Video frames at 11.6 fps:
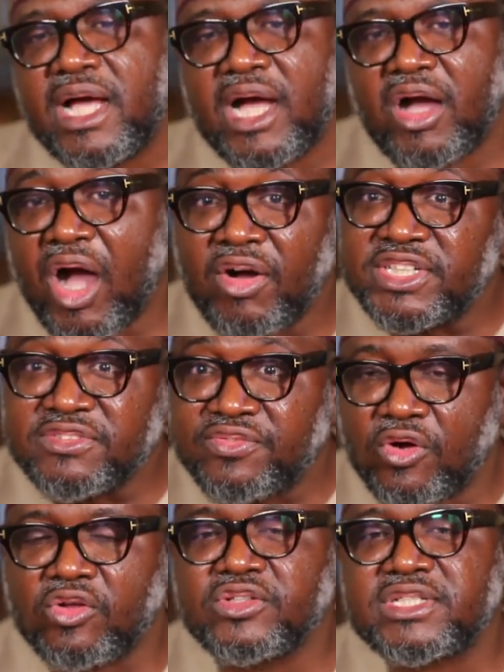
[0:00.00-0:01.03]
our
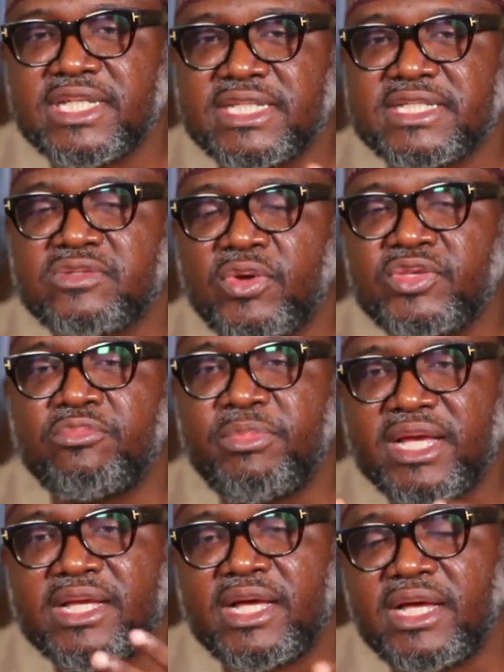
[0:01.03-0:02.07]
default is when you
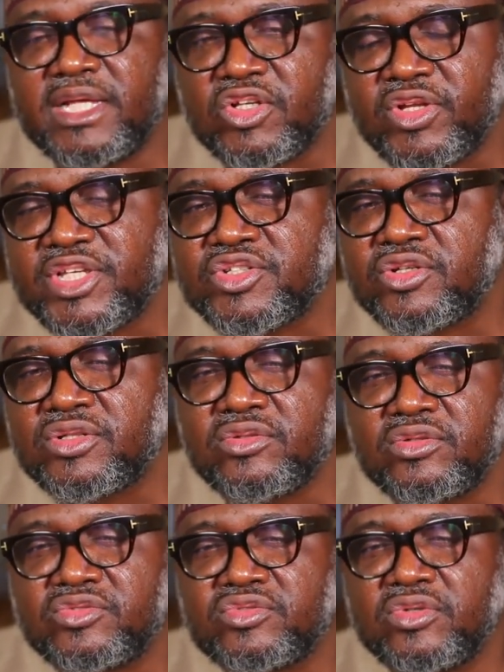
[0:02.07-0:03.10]
make a donation